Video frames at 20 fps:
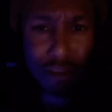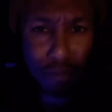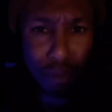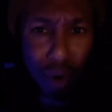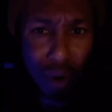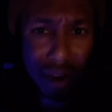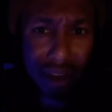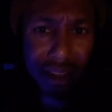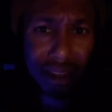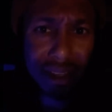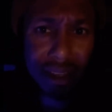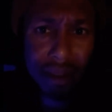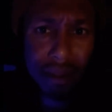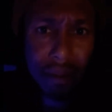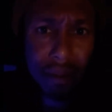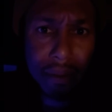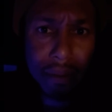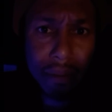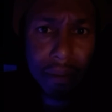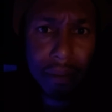sports
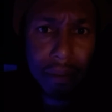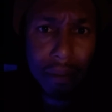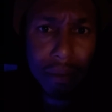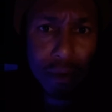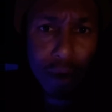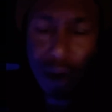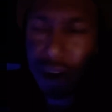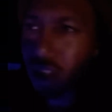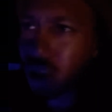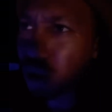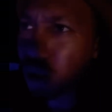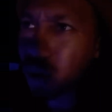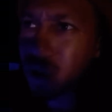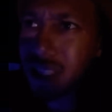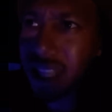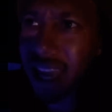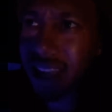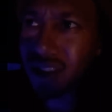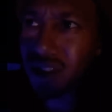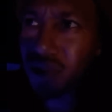or to
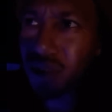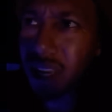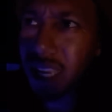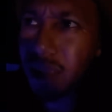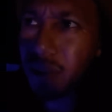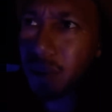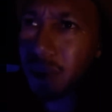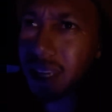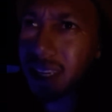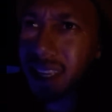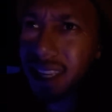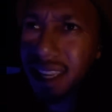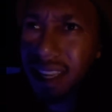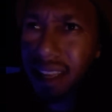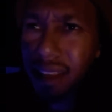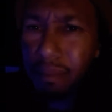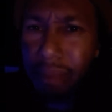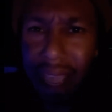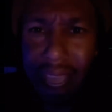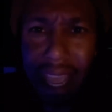lose that dream when,
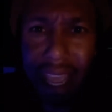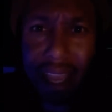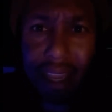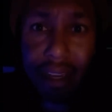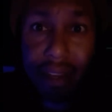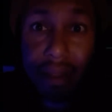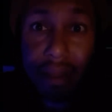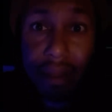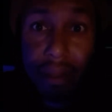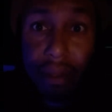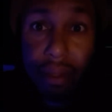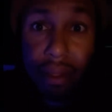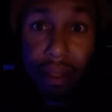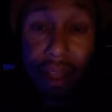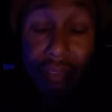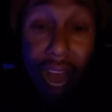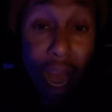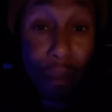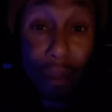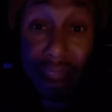man,
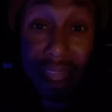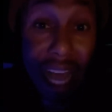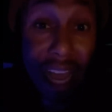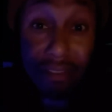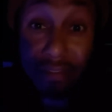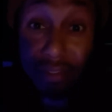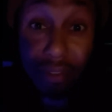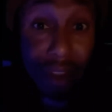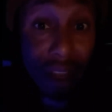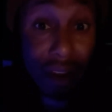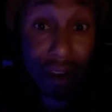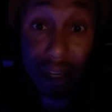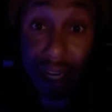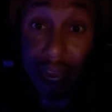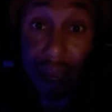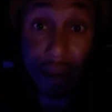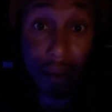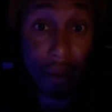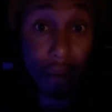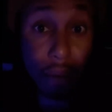I'm a lot freer
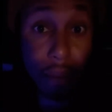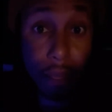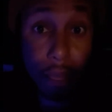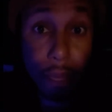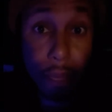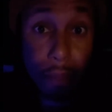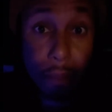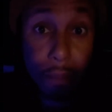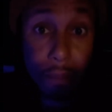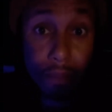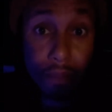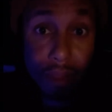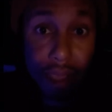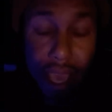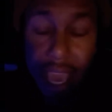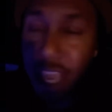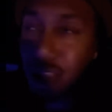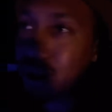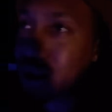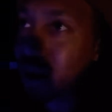now?
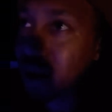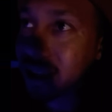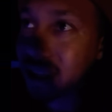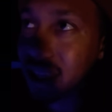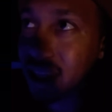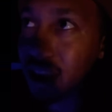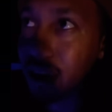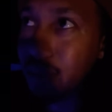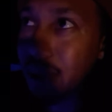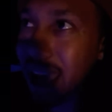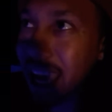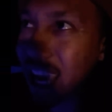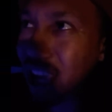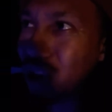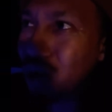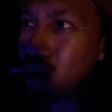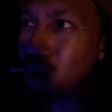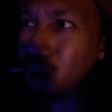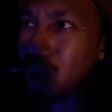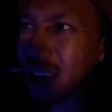And you start to look back
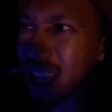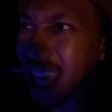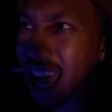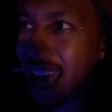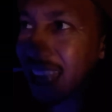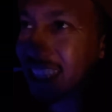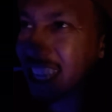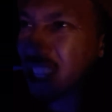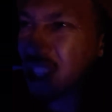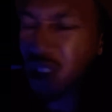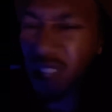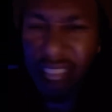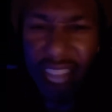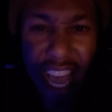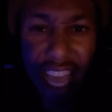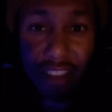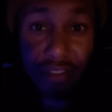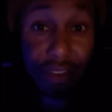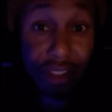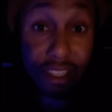and you realize that your
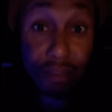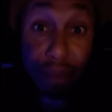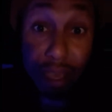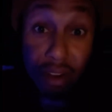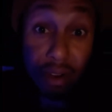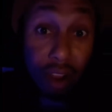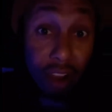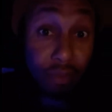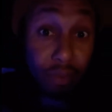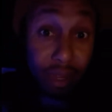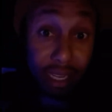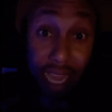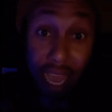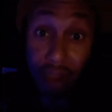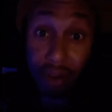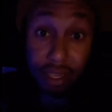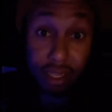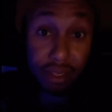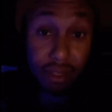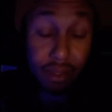life is better off
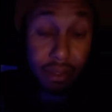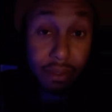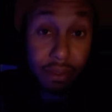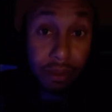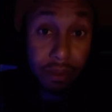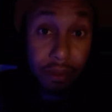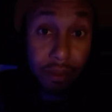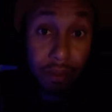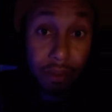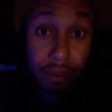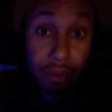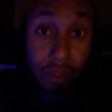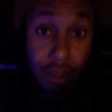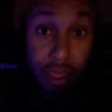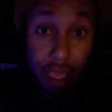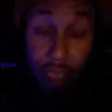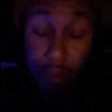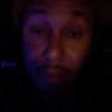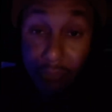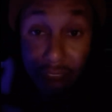without it.
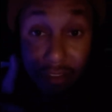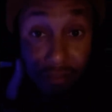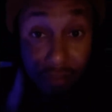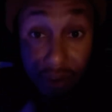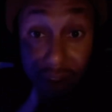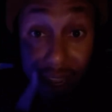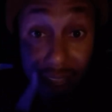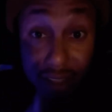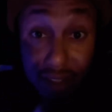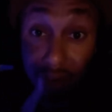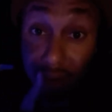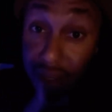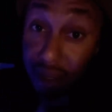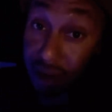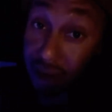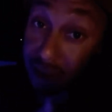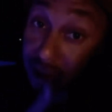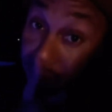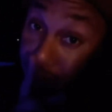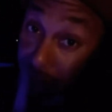And my friends on
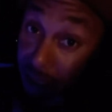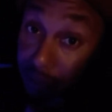here, the